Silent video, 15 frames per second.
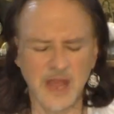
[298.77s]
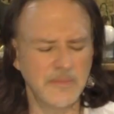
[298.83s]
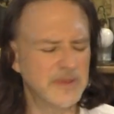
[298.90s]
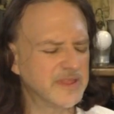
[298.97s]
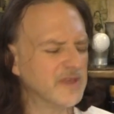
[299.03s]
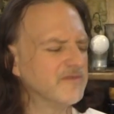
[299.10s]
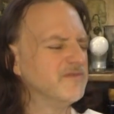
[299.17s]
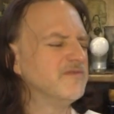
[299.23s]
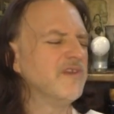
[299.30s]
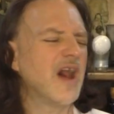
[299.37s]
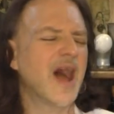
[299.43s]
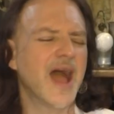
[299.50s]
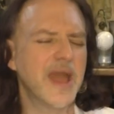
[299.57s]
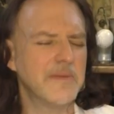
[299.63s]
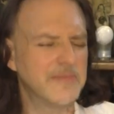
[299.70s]
But the
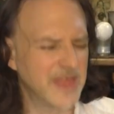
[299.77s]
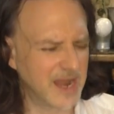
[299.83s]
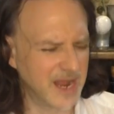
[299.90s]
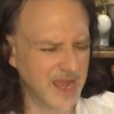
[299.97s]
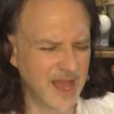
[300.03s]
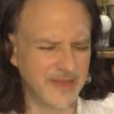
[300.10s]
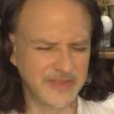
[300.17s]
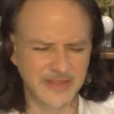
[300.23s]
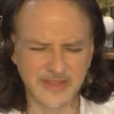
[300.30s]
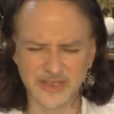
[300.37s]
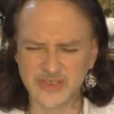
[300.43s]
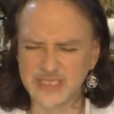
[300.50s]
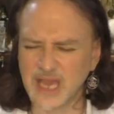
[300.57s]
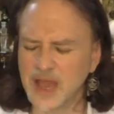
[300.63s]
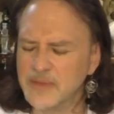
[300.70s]
vibe that I got, that
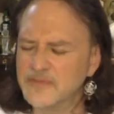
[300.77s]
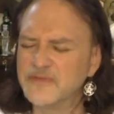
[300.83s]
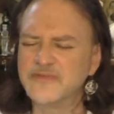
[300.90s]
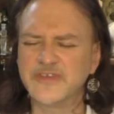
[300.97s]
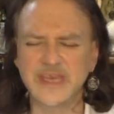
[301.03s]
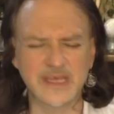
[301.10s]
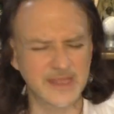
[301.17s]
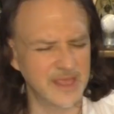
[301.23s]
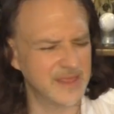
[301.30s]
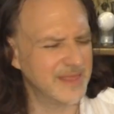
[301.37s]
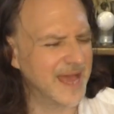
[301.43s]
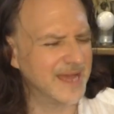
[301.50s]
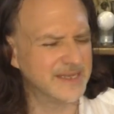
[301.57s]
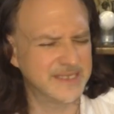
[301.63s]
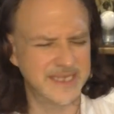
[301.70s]
there's, I'm feeling
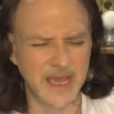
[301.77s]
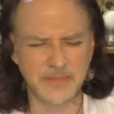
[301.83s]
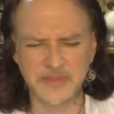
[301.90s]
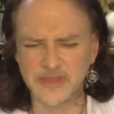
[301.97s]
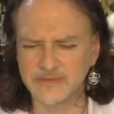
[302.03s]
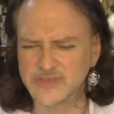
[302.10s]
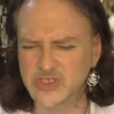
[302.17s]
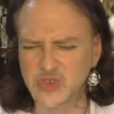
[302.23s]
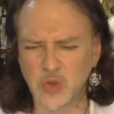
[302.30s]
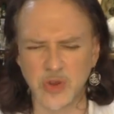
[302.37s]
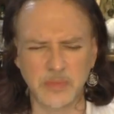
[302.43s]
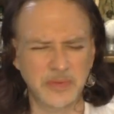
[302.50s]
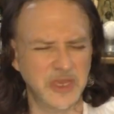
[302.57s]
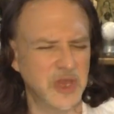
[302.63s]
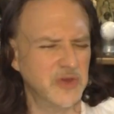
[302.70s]
that depth of
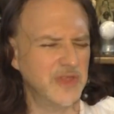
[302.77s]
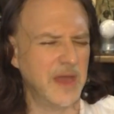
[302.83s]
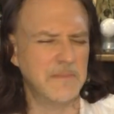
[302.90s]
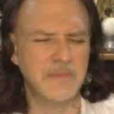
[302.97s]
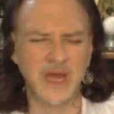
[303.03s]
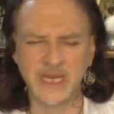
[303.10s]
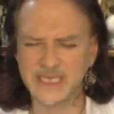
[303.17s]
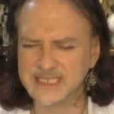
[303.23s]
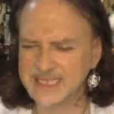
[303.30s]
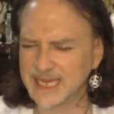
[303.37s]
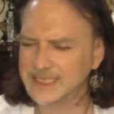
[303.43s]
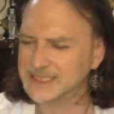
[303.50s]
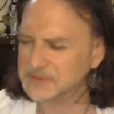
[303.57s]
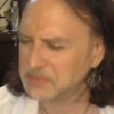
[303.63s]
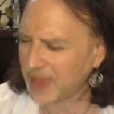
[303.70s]
Scorpio, that money,
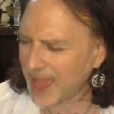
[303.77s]
sex, and